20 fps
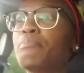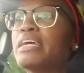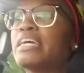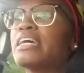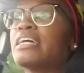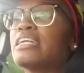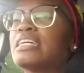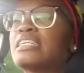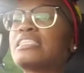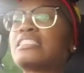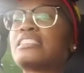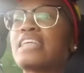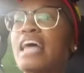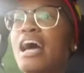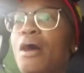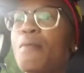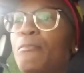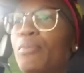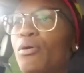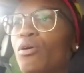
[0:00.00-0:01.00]
Be an
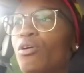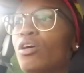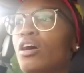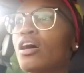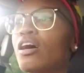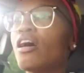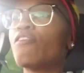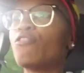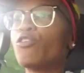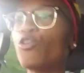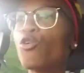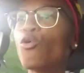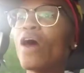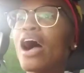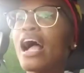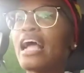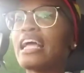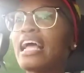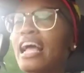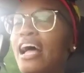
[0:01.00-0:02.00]
example of who
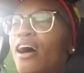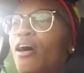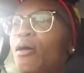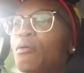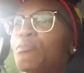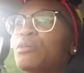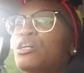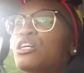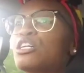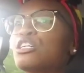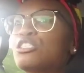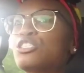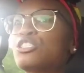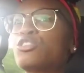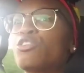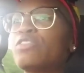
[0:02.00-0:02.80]
I am